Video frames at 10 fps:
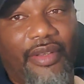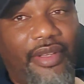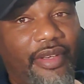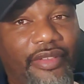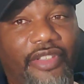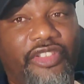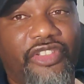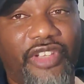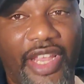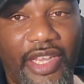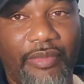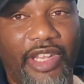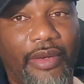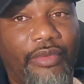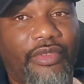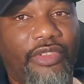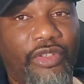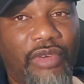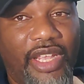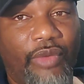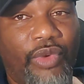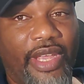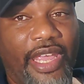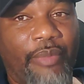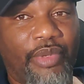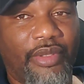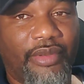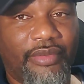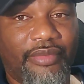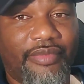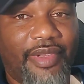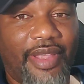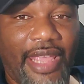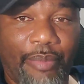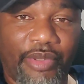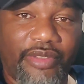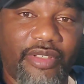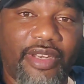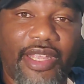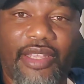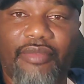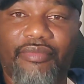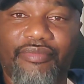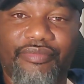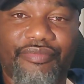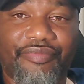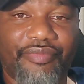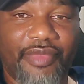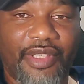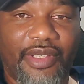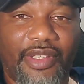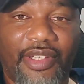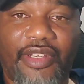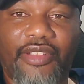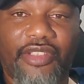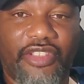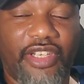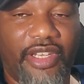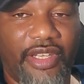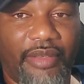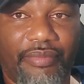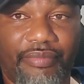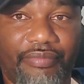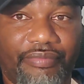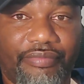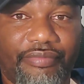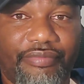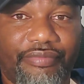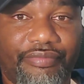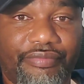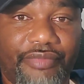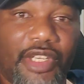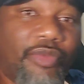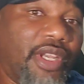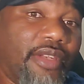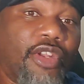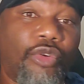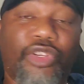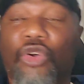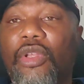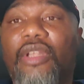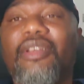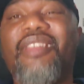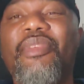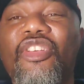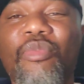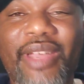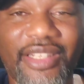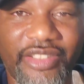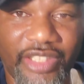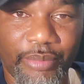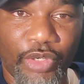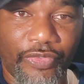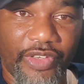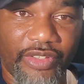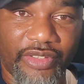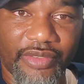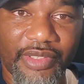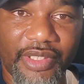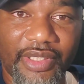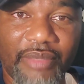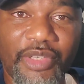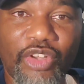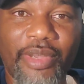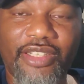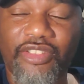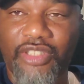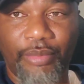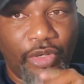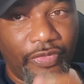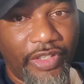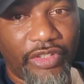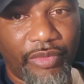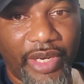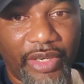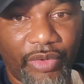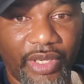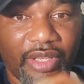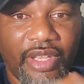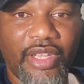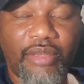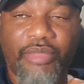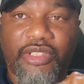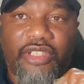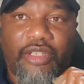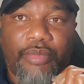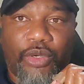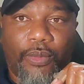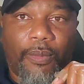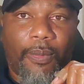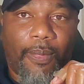it is a shame that you let what happened today. It is a shame. Well, no. Let me go back to Jimbo Fisher. Let me go back to Jimbo Fisher right quick. But Jimbo's